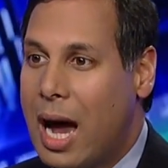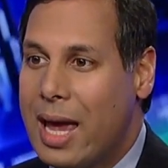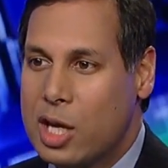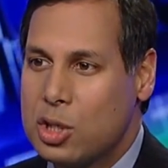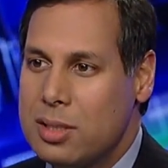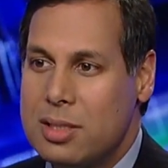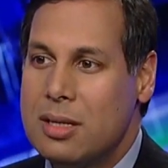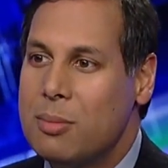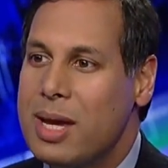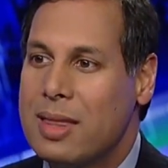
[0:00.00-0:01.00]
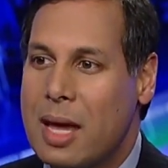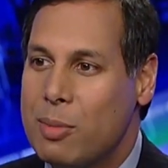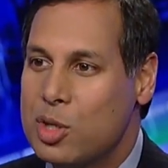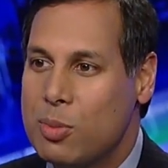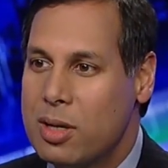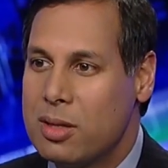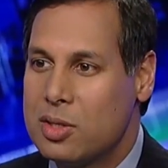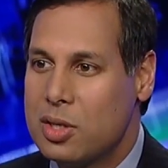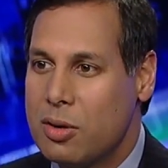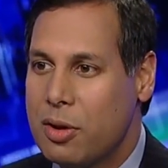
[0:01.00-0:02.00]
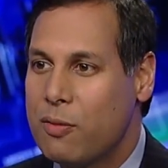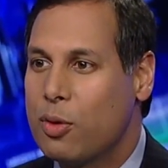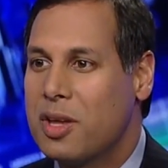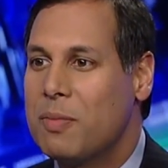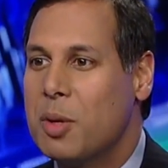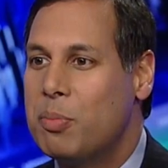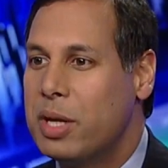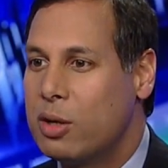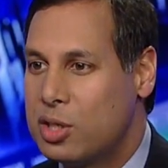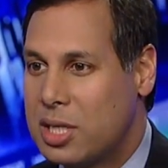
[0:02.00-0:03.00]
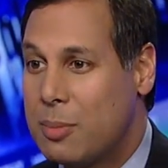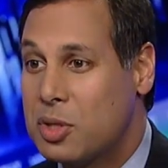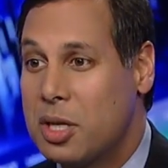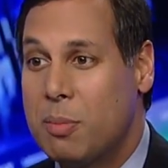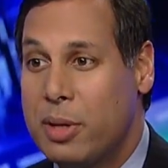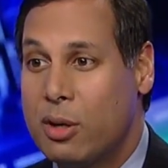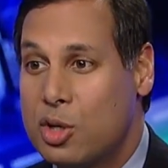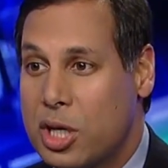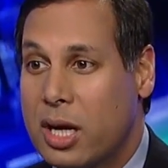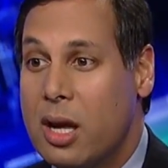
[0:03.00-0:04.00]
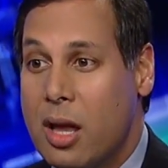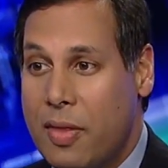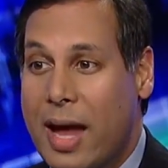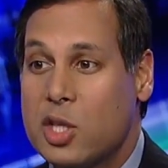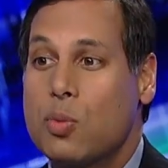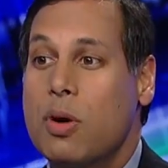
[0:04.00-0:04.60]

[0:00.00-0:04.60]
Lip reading: I actually didn't make that much money this year, therefore give me a bigger subsidy, a bigger check. That's